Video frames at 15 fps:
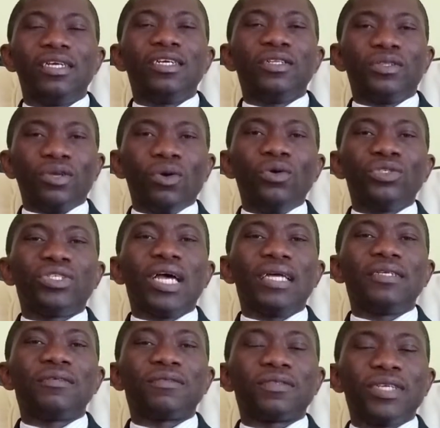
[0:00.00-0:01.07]
Those are
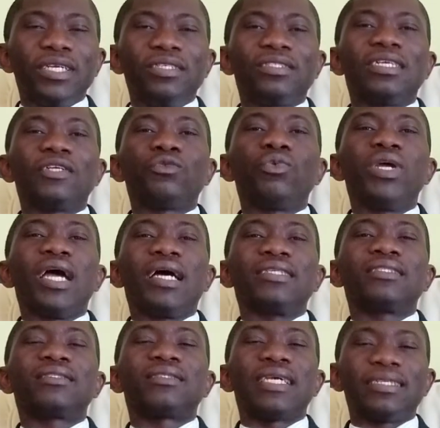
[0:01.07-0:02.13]
the things that we are
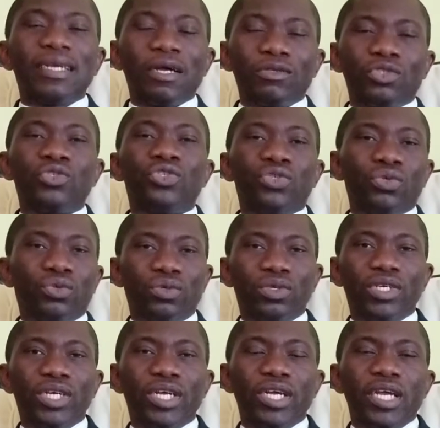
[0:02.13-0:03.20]
set out to do.
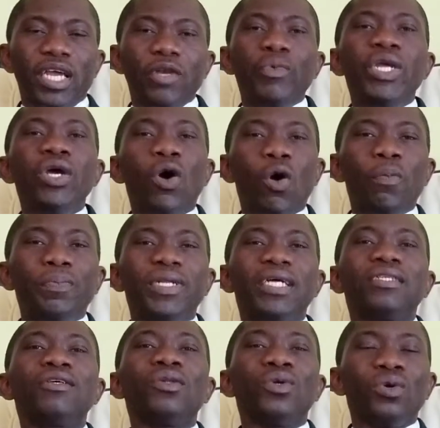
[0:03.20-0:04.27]
And we hope that
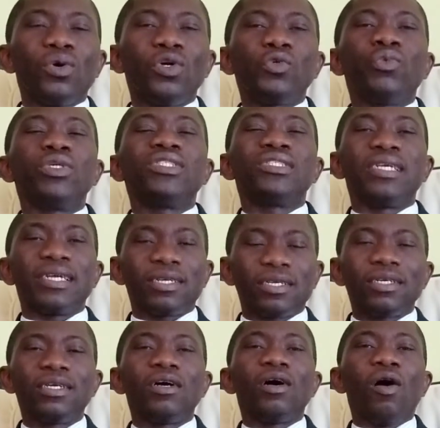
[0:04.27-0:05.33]
the Lord will take
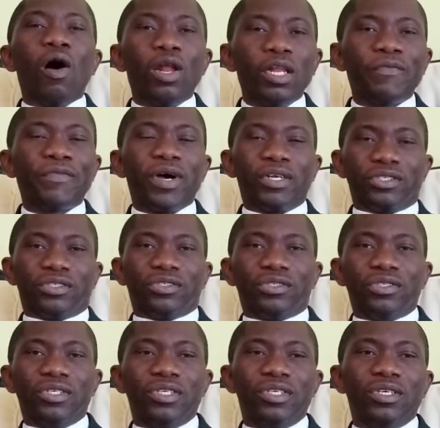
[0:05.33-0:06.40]
all of
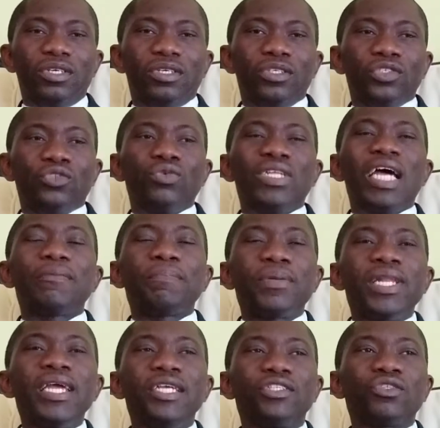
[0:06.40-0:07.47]
us to that
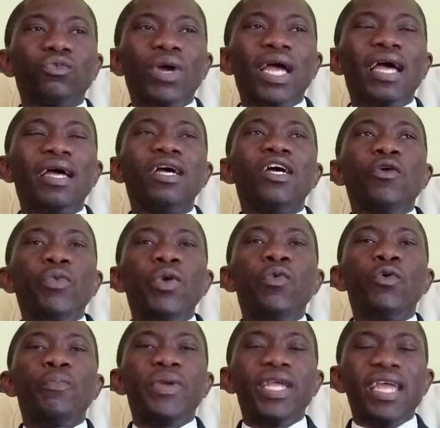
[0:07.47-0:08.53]
place where we
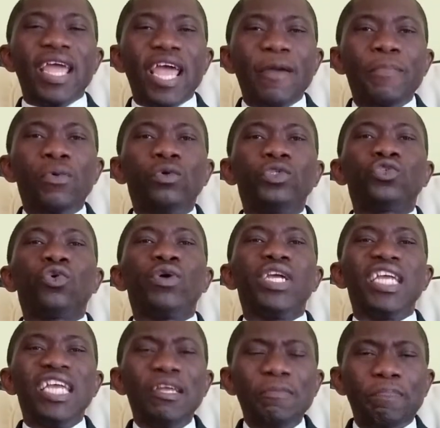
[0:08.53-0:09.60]
will be able to
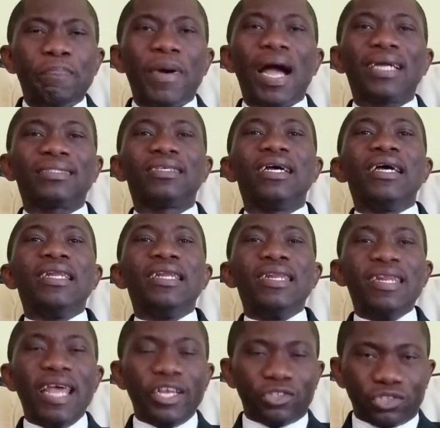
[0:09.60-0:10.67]
impact
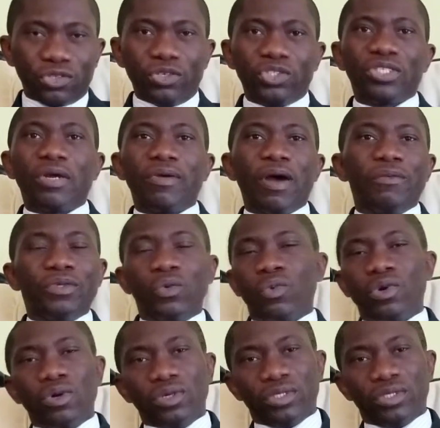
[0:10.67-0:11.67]
nations around the world.